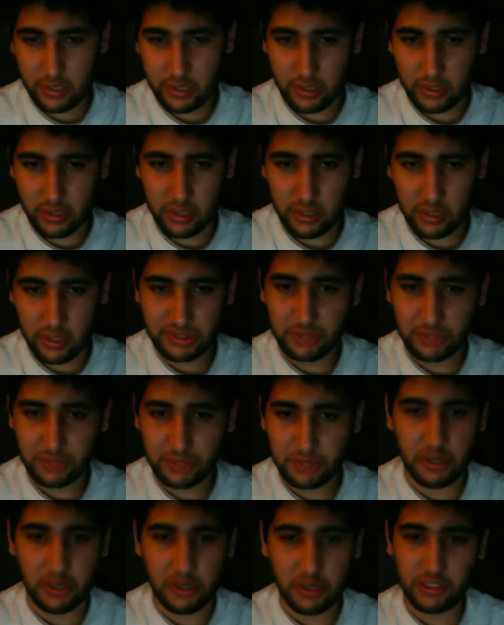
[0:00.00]
how's your
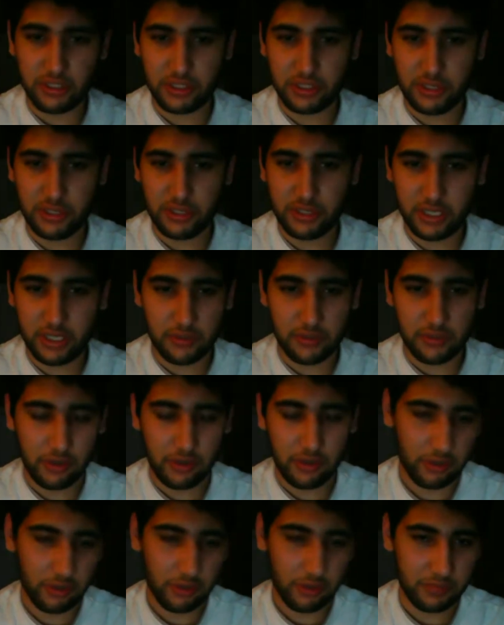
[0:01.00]
manga doing?
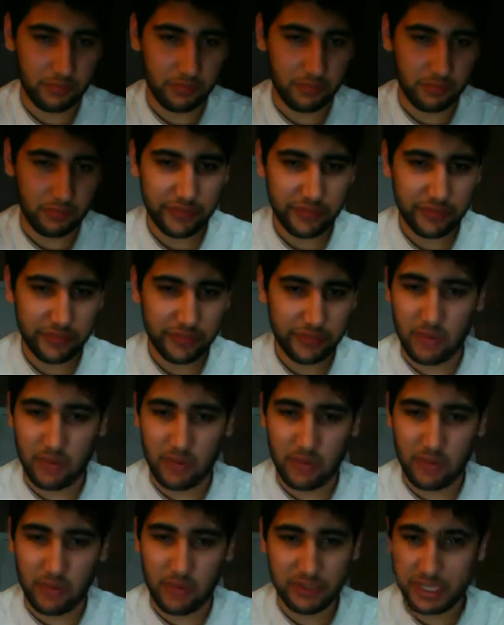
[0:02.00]
Or maybe I
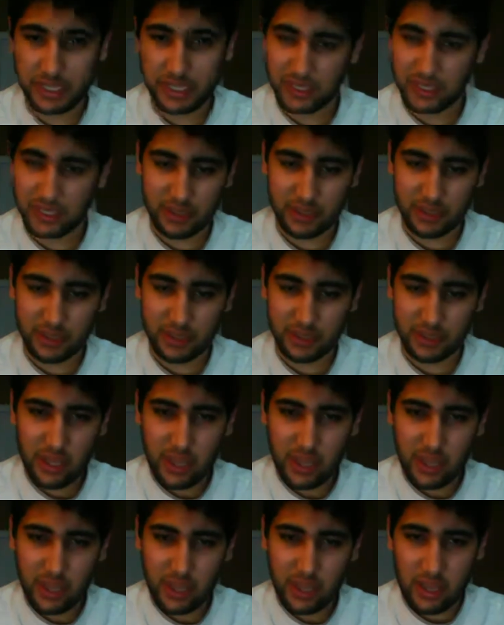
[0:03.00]
want to say,
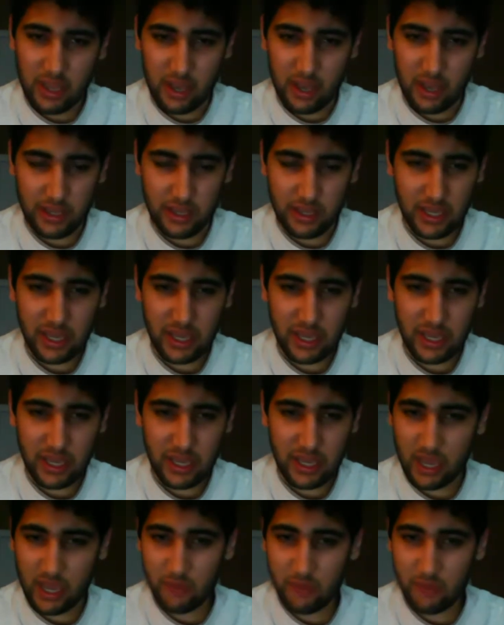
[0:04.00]
hey,
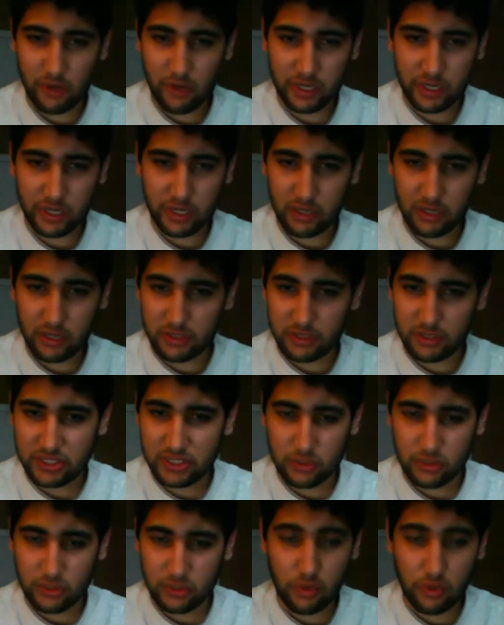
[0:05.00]
I'm working on the
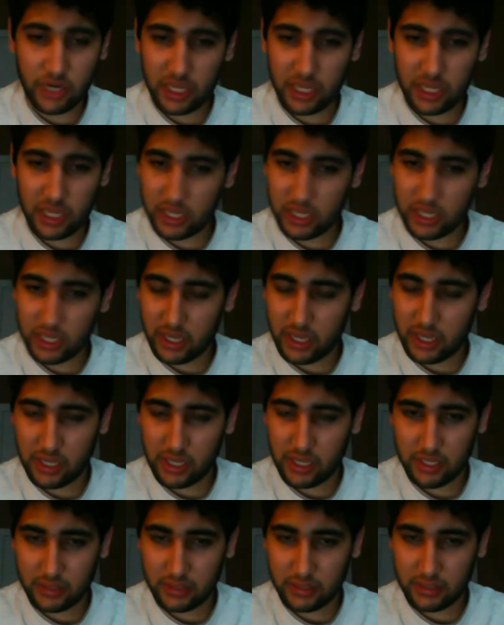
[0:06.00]
story
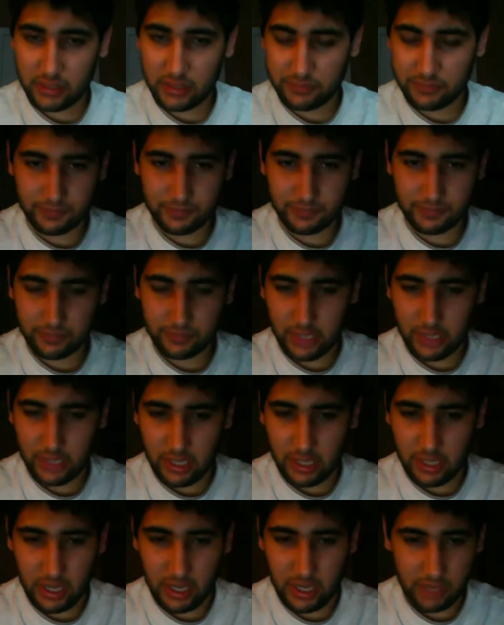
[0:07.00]
and
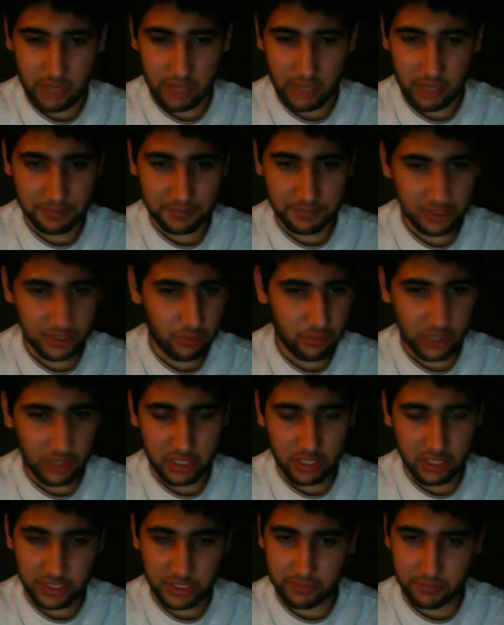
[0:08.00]
I'm still working
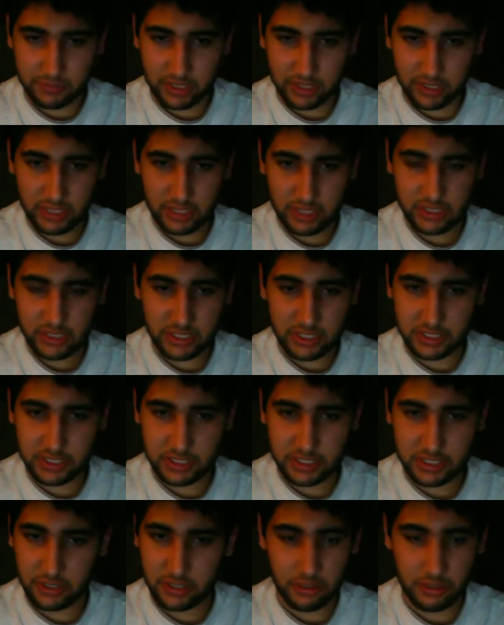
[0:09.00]
on some clinches
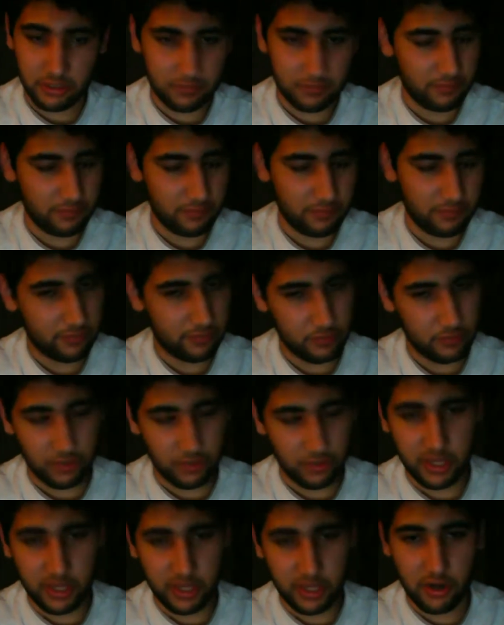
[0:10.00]
here or
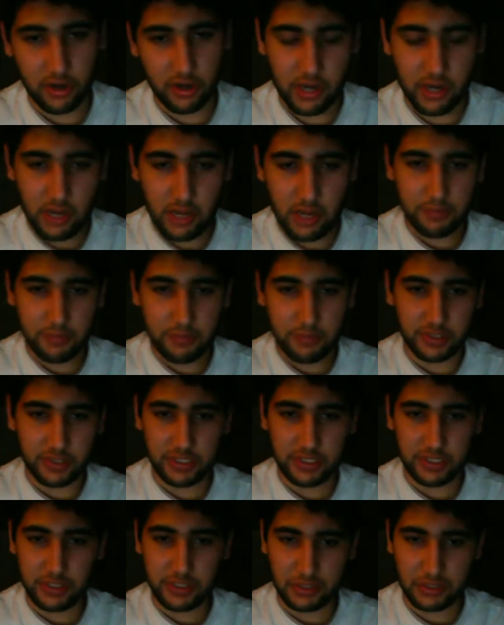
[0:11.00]
there, but
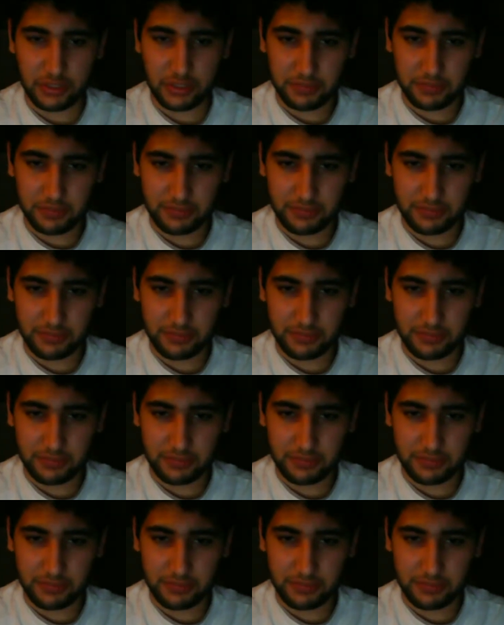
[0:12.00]
still,